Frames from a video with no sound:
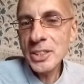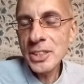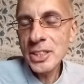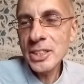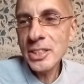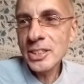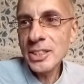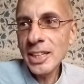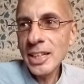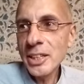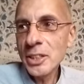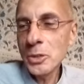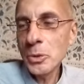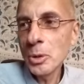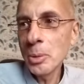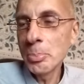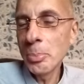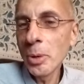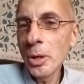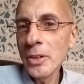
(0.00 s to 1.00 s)
She's saying to
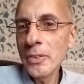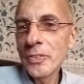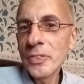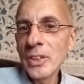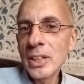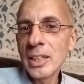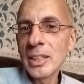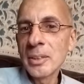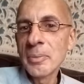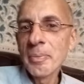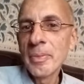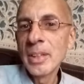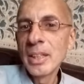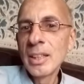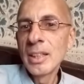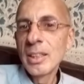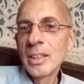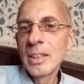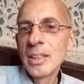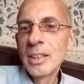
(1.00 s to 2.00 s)
her boyfriend,
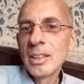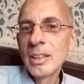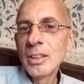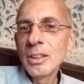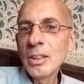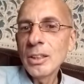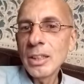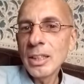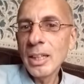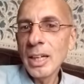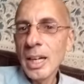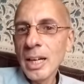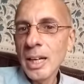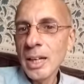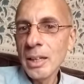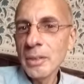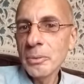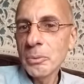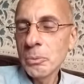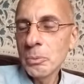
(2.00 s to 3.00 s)
"Look,
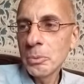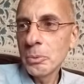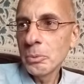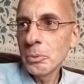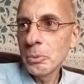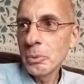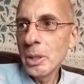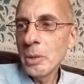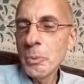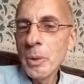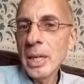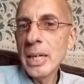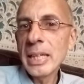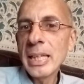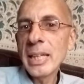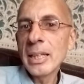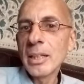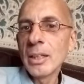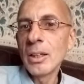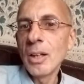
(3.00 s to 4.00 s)
uh, we want to
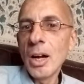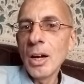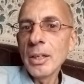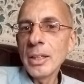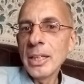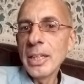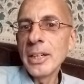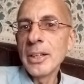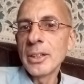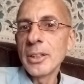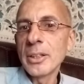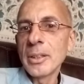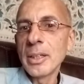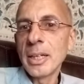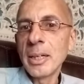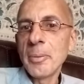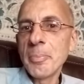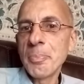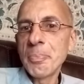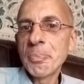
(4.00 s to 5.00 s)
get along here.
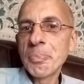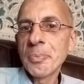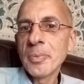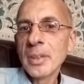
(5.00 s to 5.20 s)
Um,